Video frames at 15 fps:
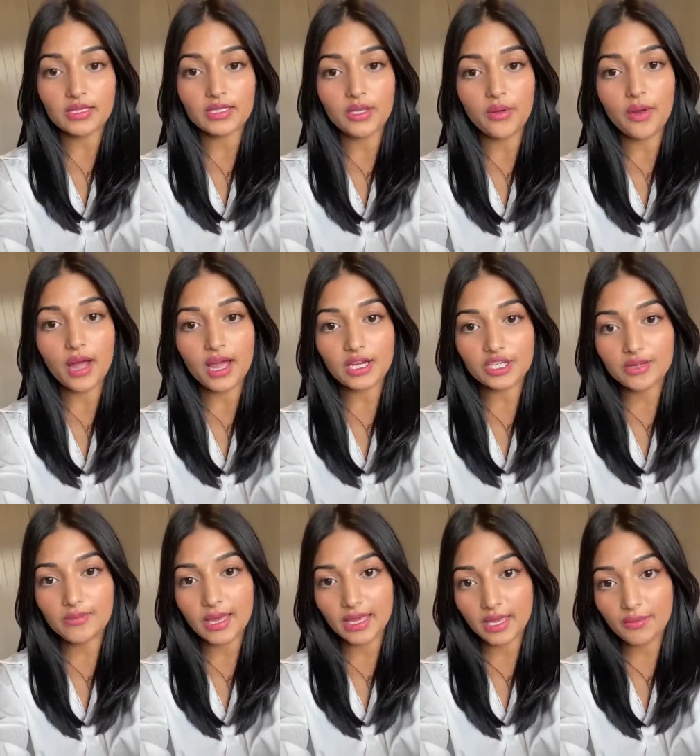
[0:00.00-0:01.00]
So I actually
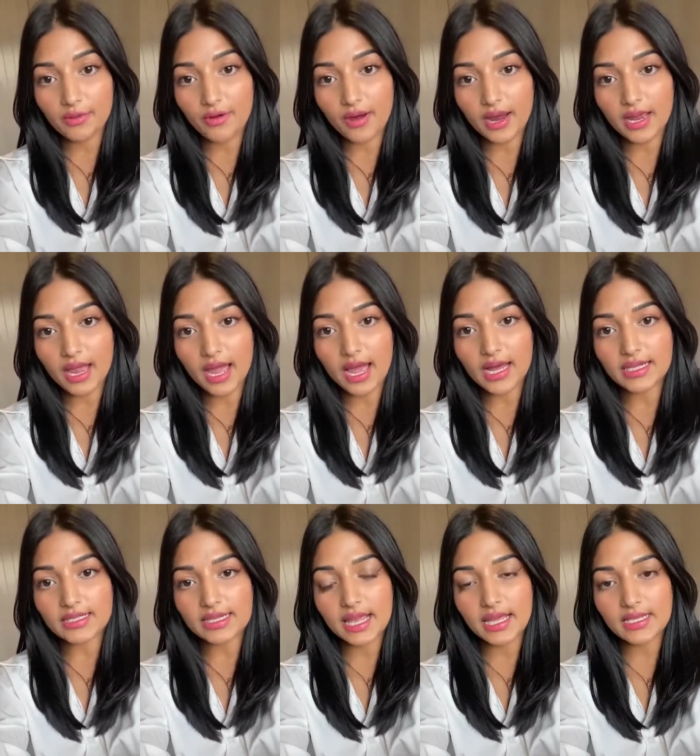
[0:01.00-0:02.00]
met Kim Gray
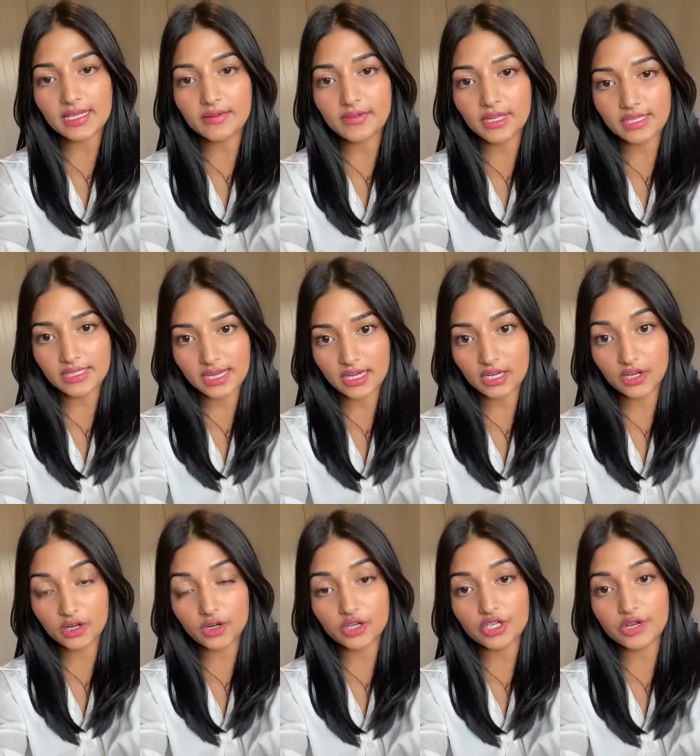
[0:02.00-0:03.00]
at a diversity and
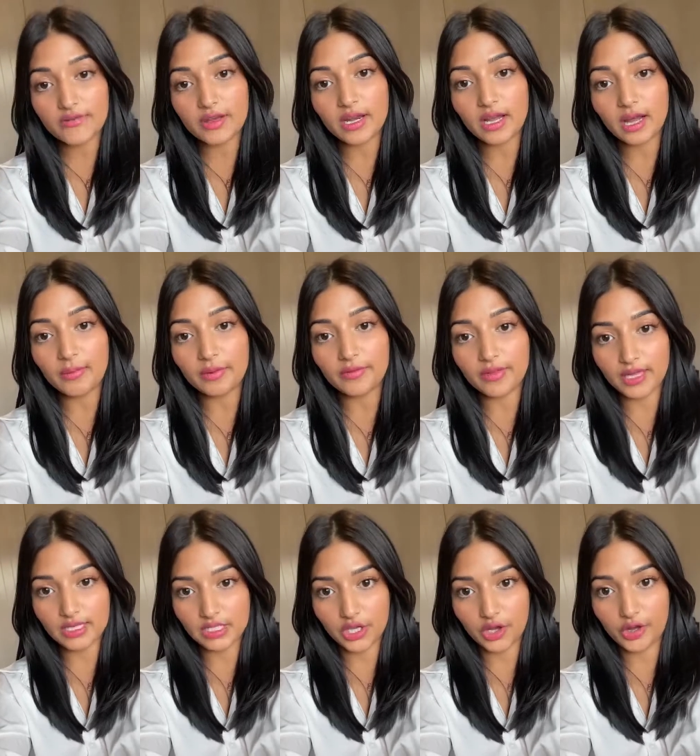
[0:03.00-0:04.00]
inclusion event a couple of
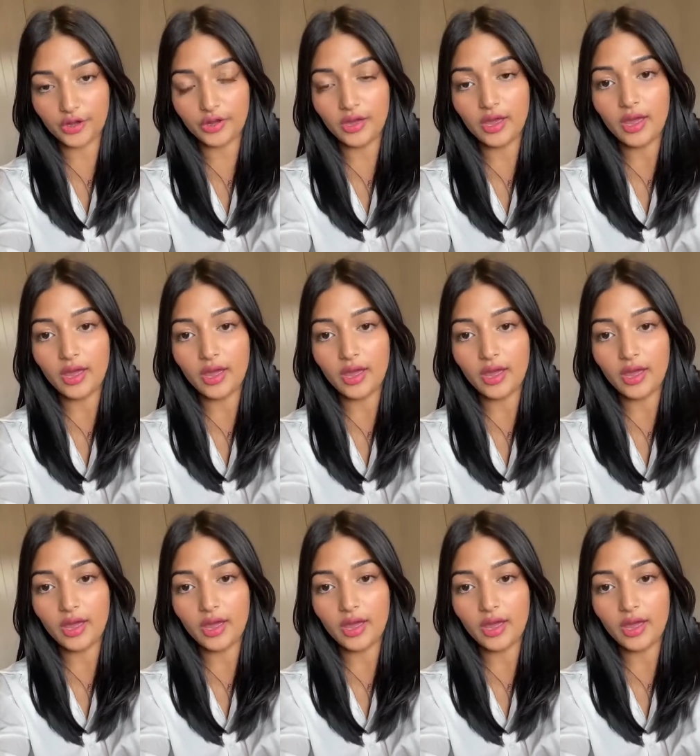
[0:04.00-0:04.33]
years ago.